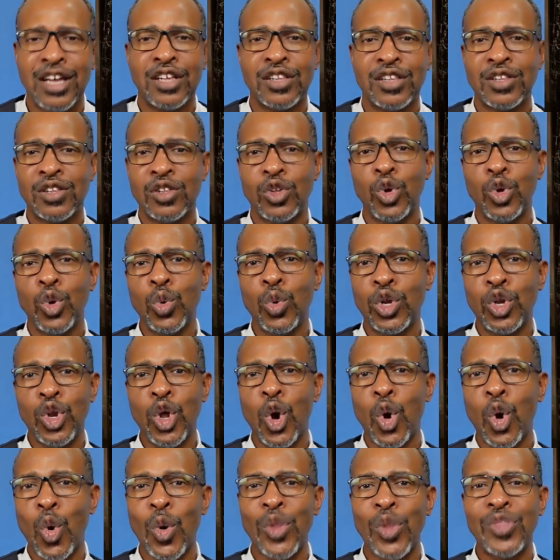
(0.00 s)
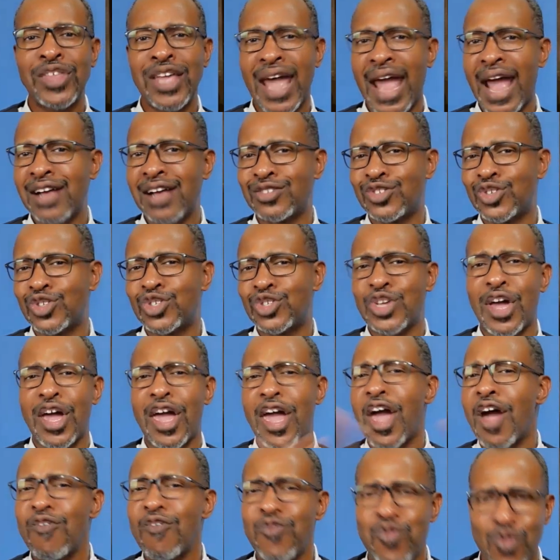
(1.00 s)
who would know the answer to
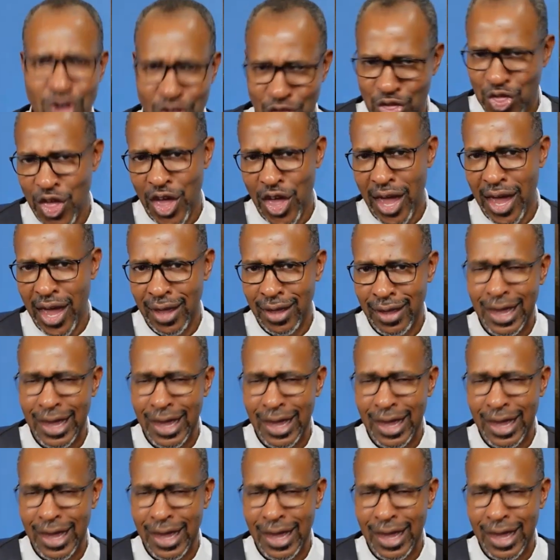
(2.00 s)
everything?